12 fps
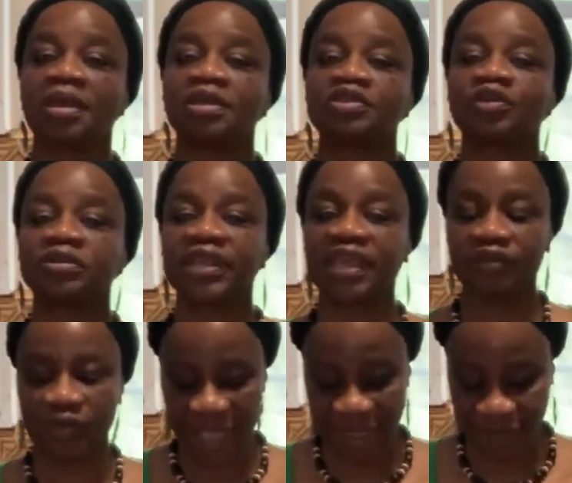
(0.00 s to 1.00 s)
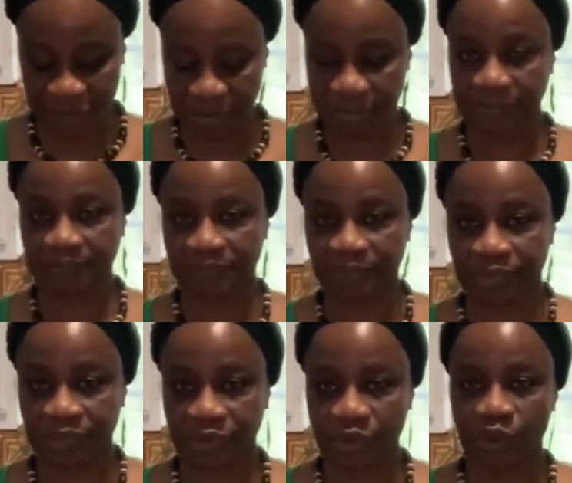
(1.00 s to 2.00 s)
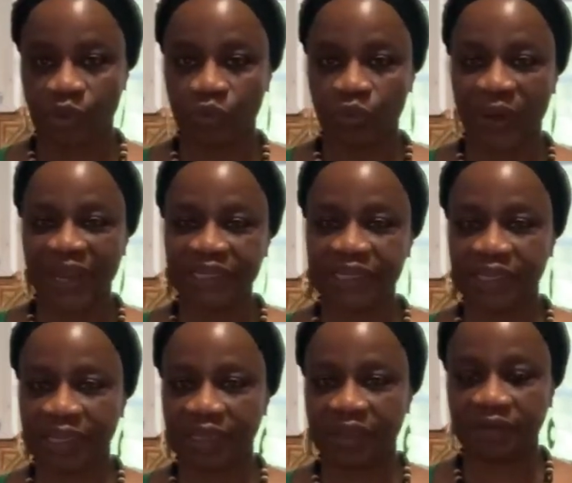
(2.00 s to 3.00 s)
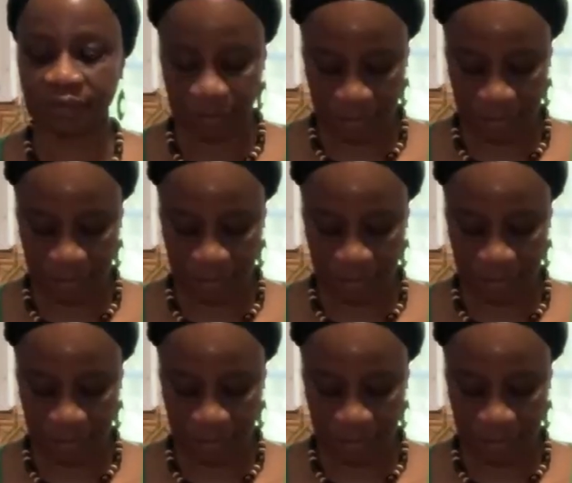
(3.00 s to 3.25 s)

So there you have it. Right here